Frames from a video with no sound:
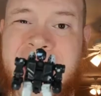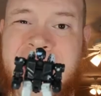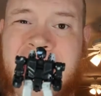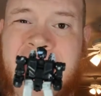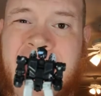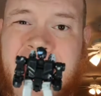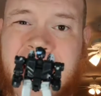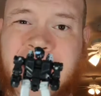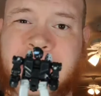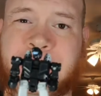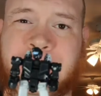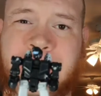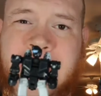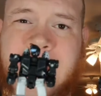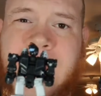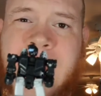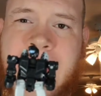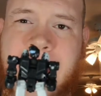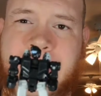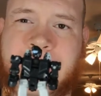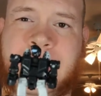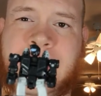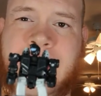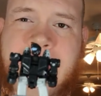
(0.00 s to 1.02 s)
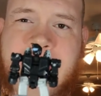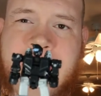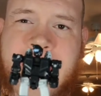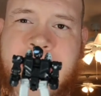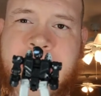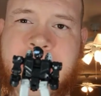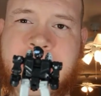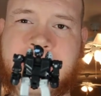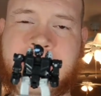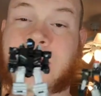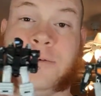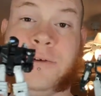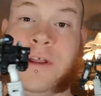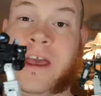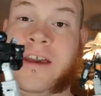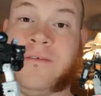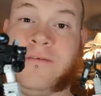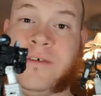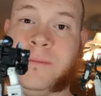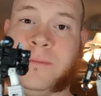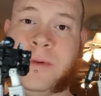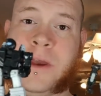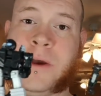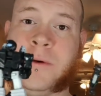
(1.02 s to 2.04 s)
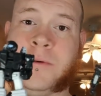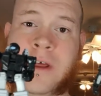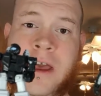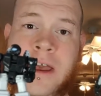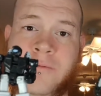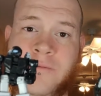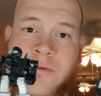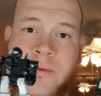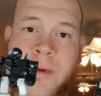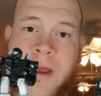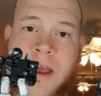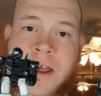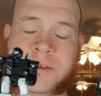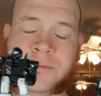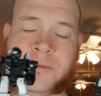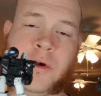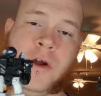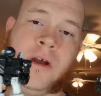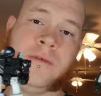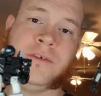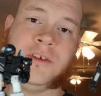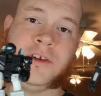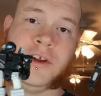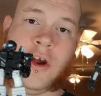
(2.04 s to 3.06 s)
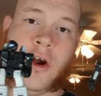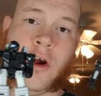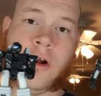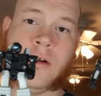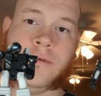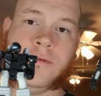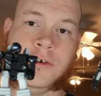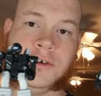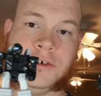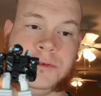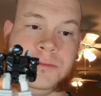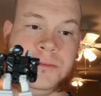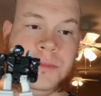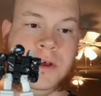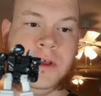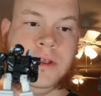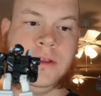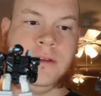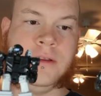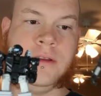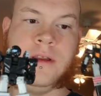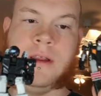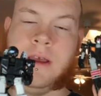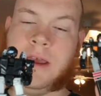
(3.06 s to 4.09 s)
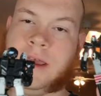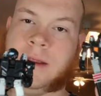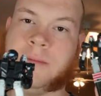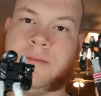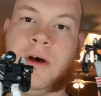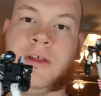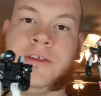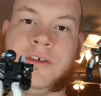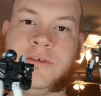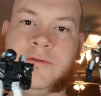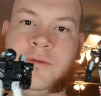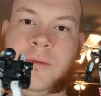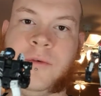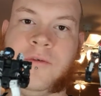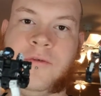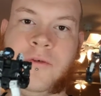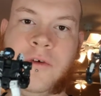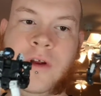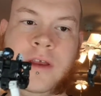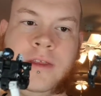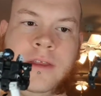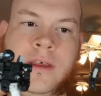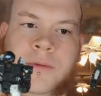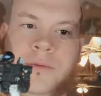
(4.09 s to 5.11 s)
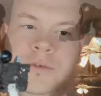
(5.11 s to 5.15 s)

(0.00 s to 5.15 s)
I actually happen to have. I don't have MP-09 from Hasbro, I have the Takara version, but I had bought this from a friend